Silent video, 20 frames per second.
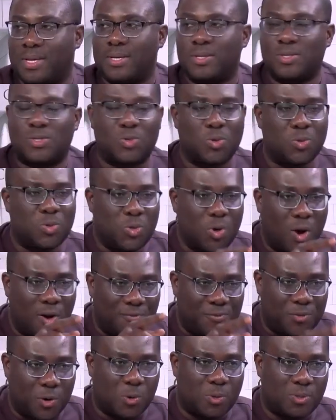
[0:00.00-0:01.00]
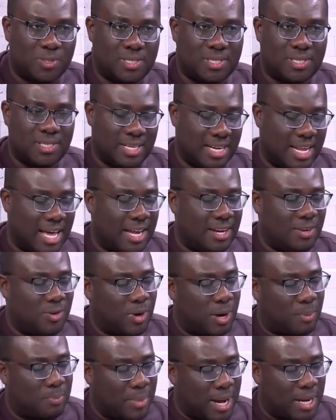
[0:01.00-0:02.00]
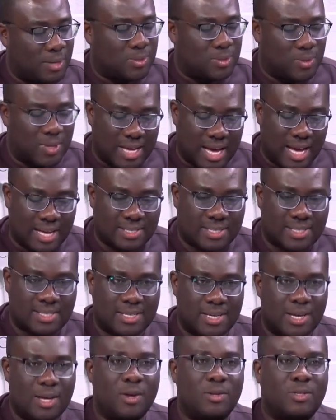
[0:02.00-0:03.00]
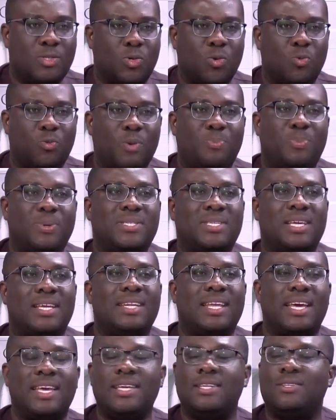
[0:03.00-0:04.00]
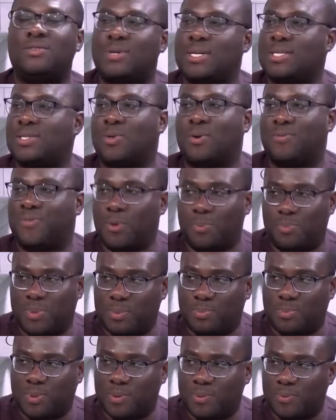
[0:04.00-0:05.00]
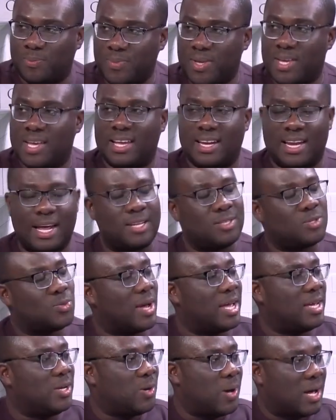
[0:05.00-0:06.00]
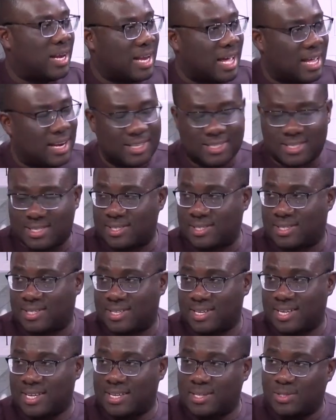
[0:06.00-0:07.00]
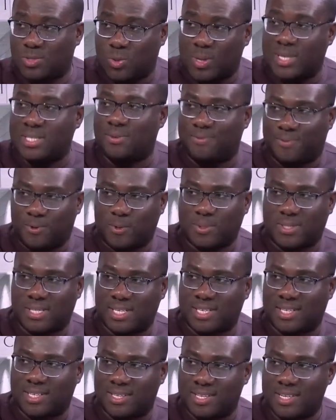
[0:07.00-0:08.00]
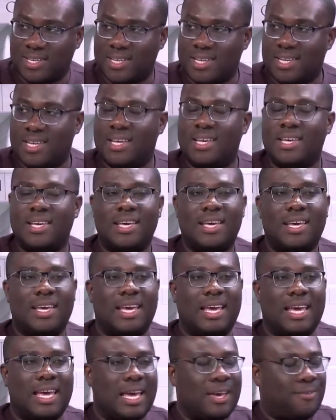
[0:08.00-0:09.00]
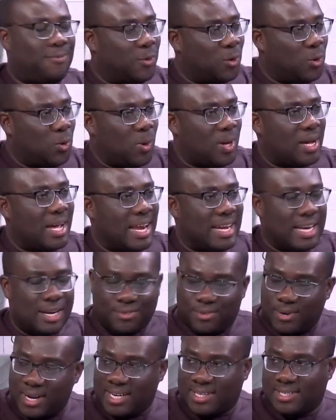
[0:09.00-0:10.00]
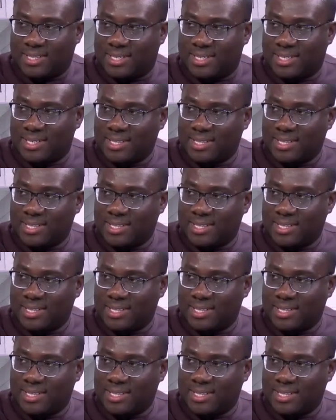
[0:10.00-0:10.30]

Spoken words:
So your vote that you are about to cast should represent the interest of your people. And that is why in your analysis in 2014, if you look at the trend,